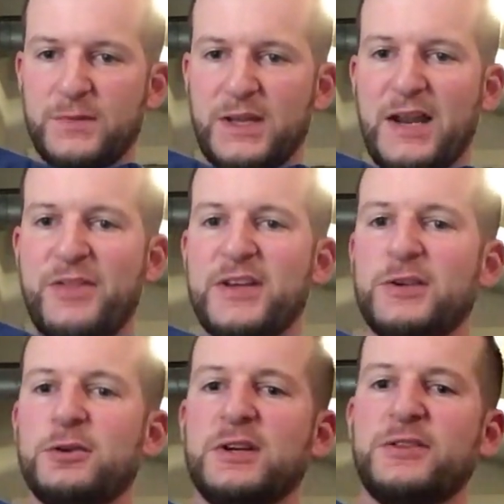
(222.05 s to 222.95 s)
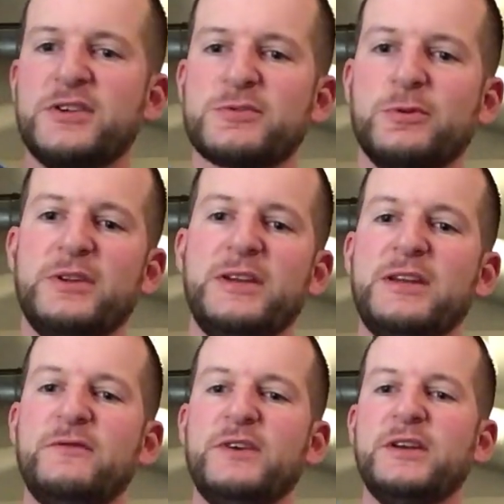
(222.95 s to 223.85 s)
and I think you'll get this with
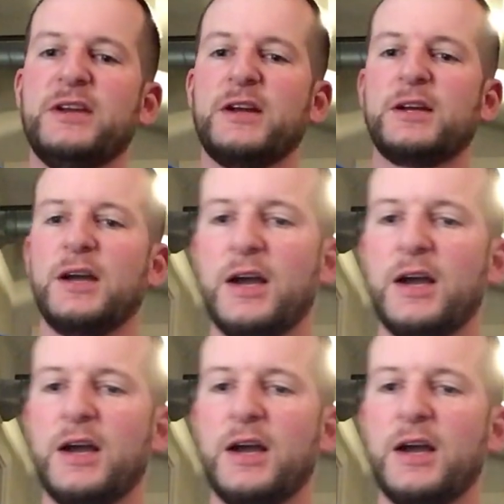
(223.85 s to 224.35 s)
any V-neck,